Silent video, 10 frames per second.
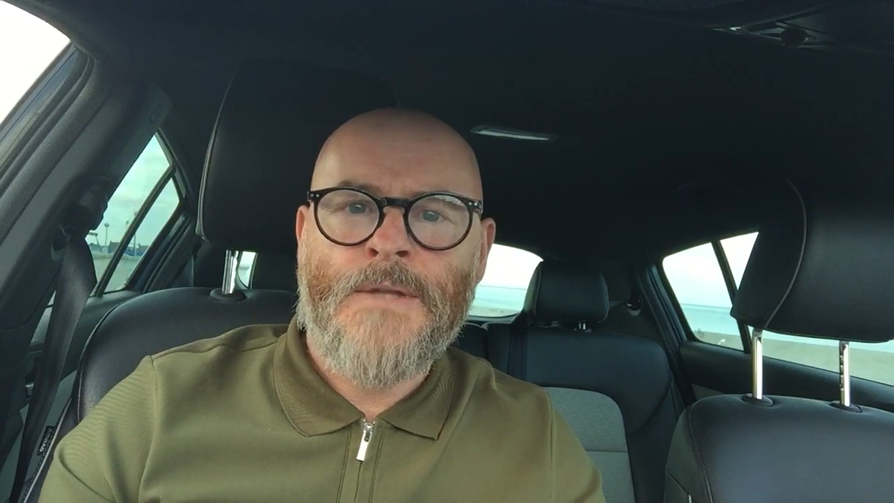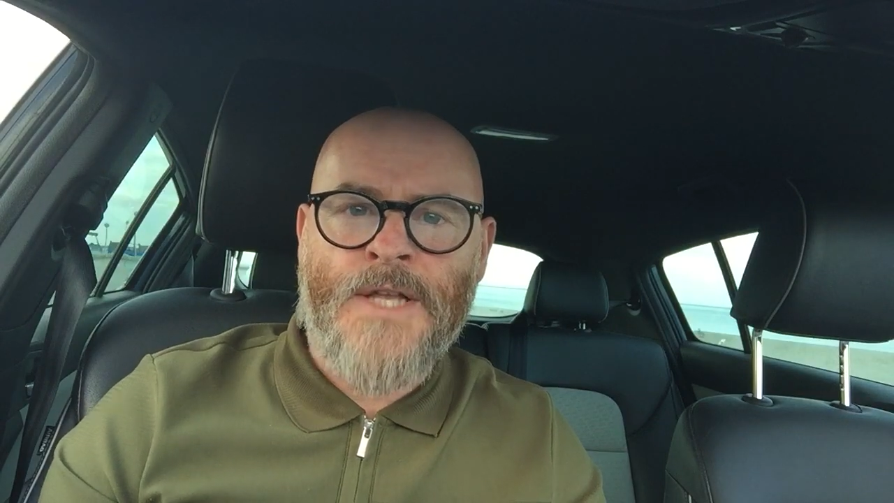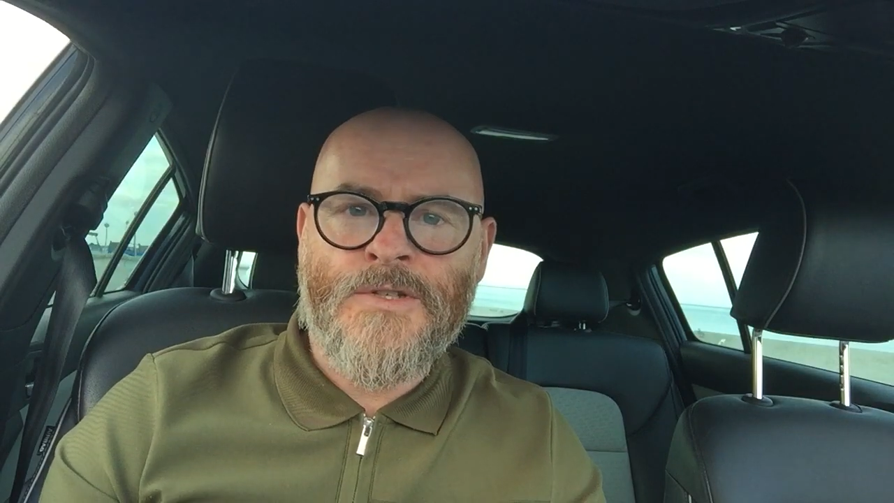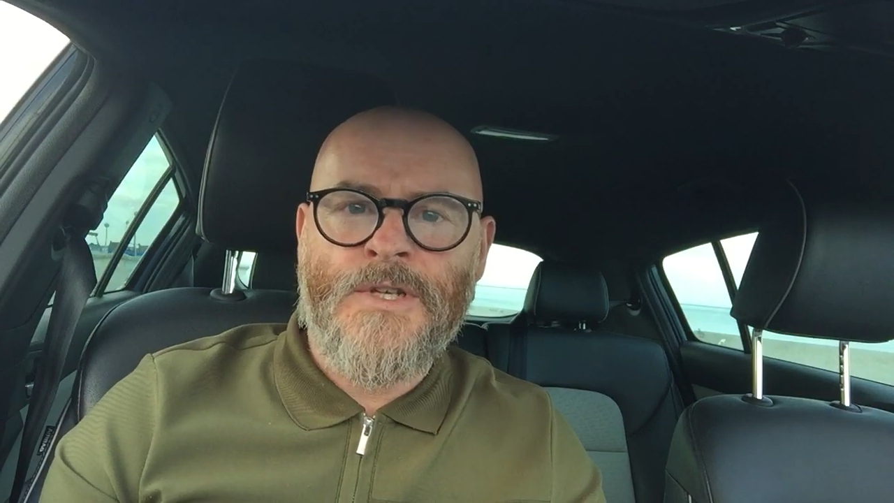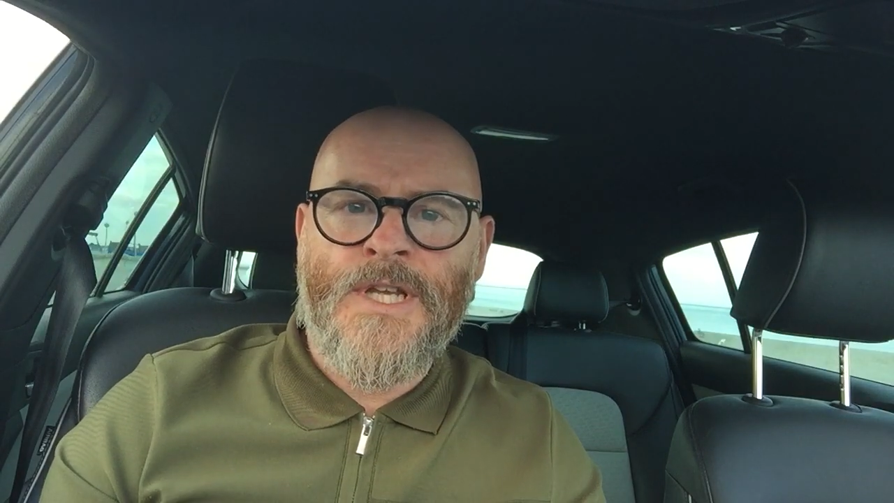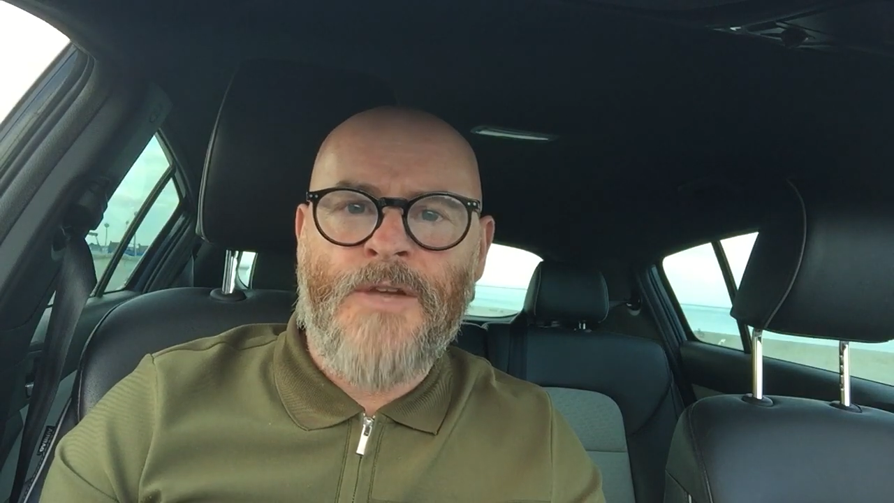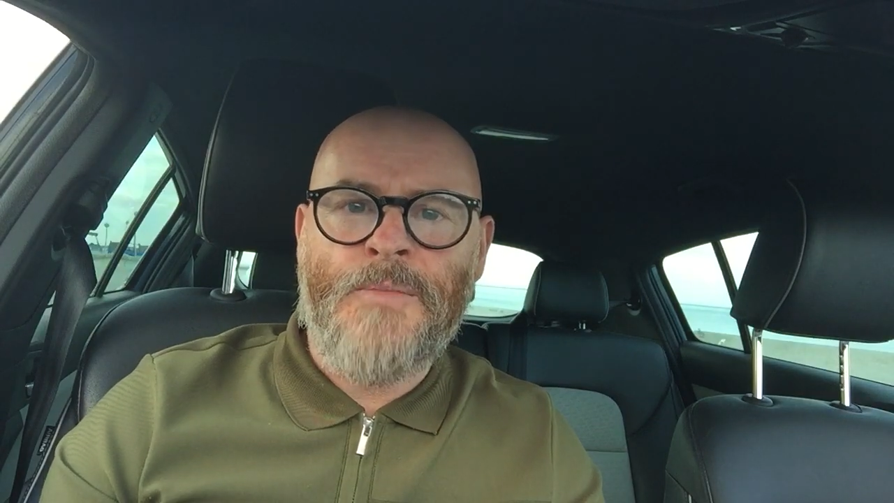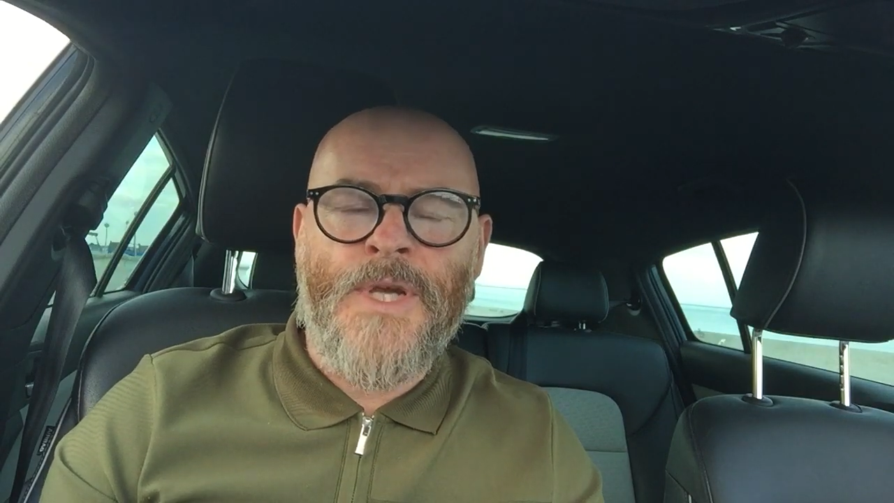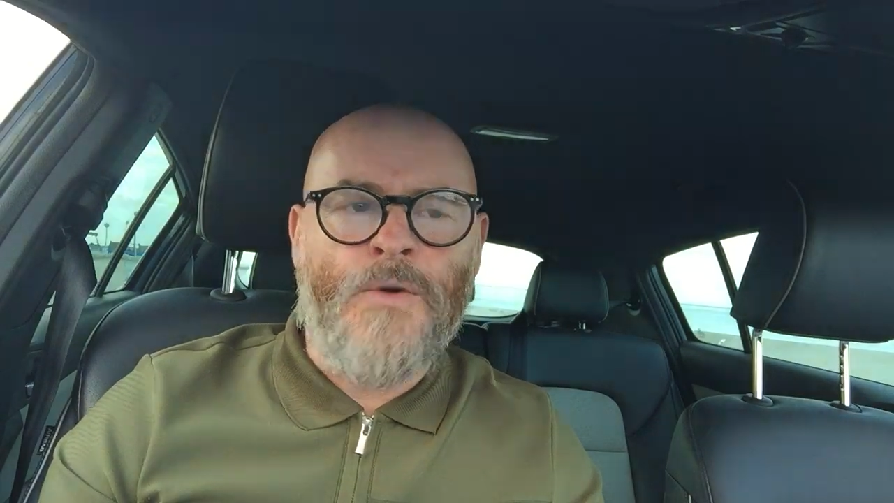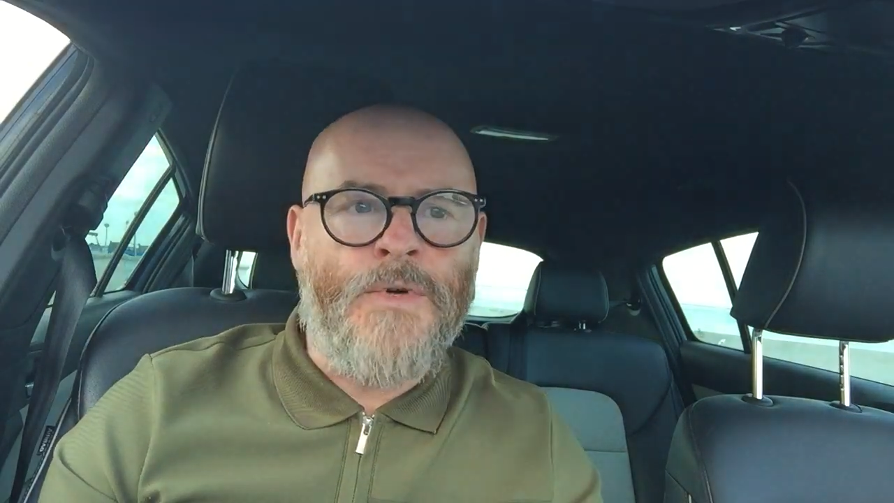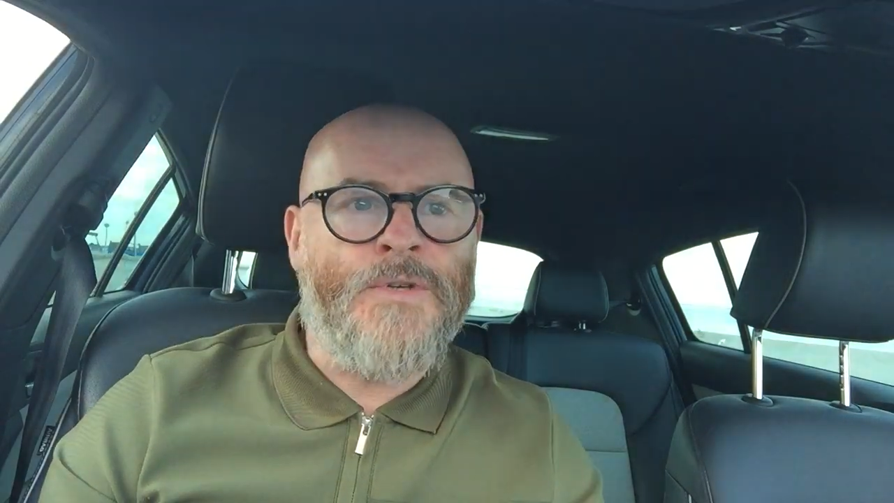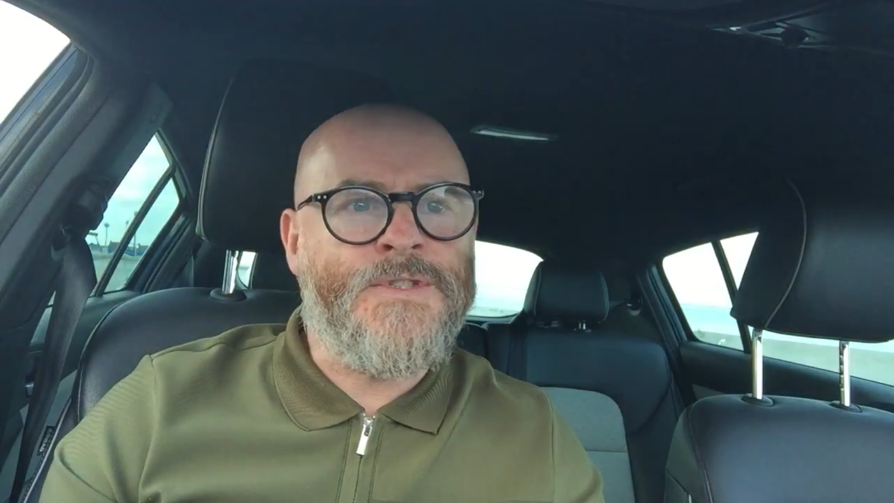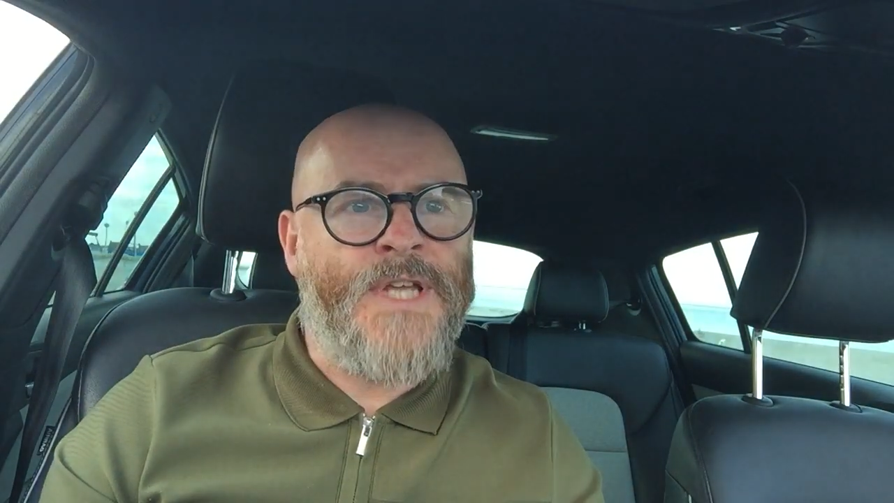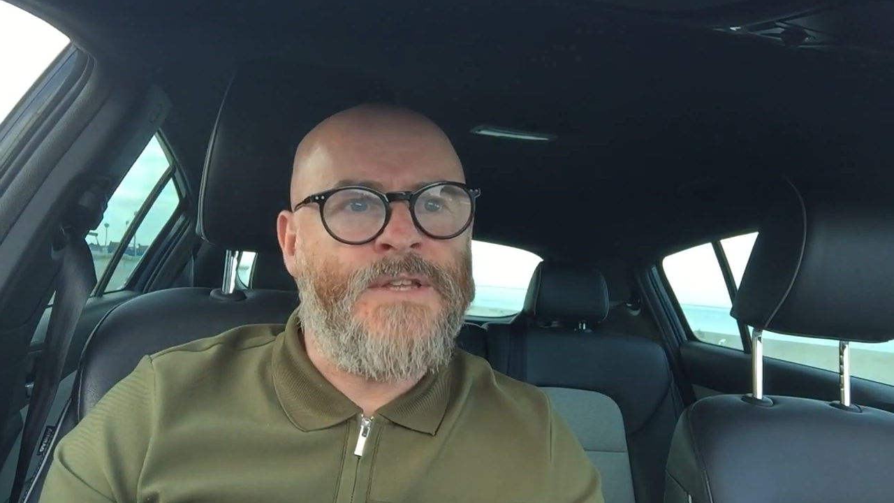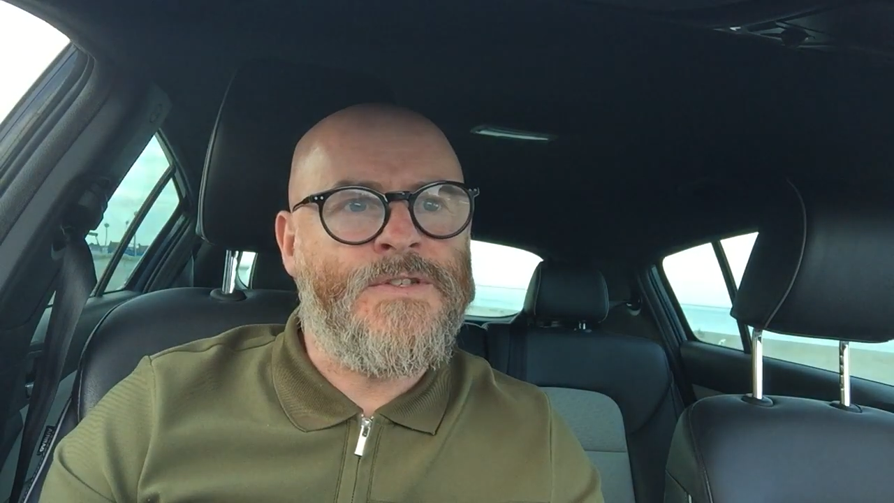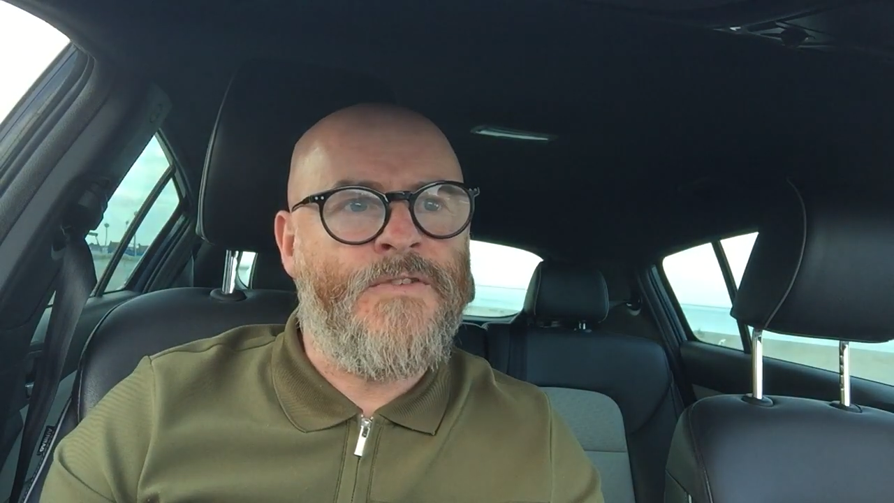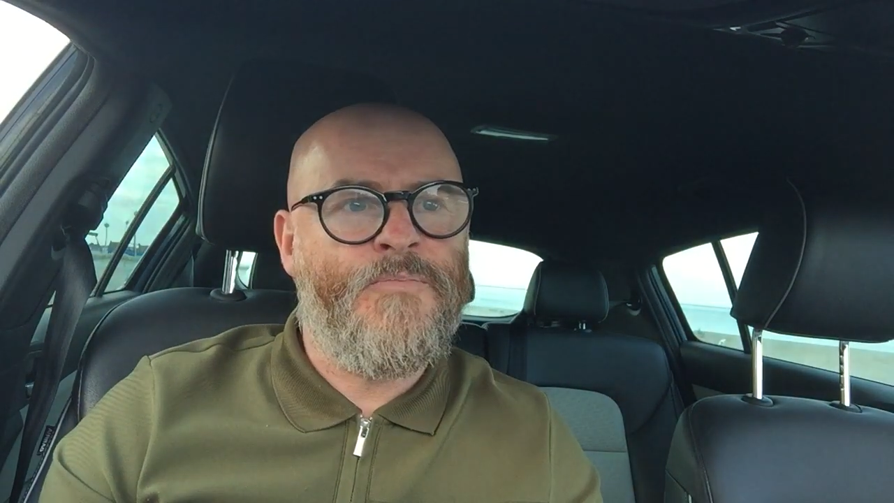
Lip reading: That's going to give me a real sense